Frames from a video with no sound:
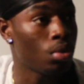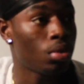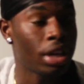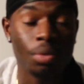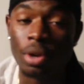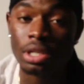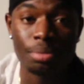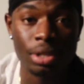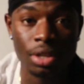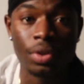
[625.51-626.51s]
He works in
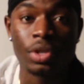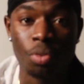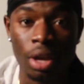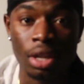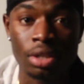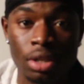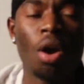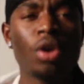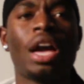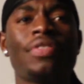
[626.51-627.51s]
mysterious ways.
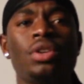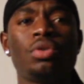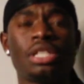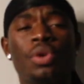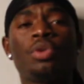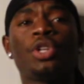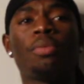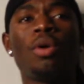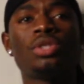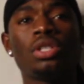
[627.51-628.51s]
All you have to do to deal with your
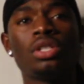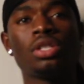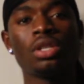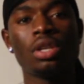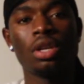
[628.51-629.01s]
emotions,